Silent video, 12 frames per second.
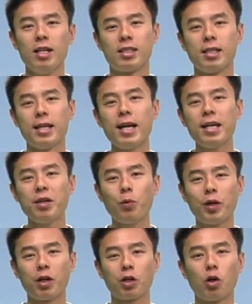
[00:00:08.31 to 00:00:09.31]
Today
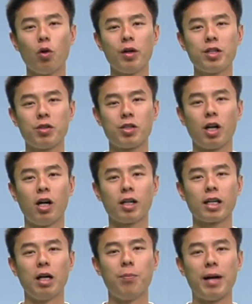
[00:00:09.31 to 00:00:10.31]
we are going to
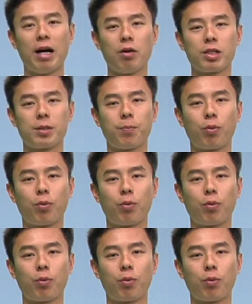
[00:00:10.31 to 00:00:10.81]
talk about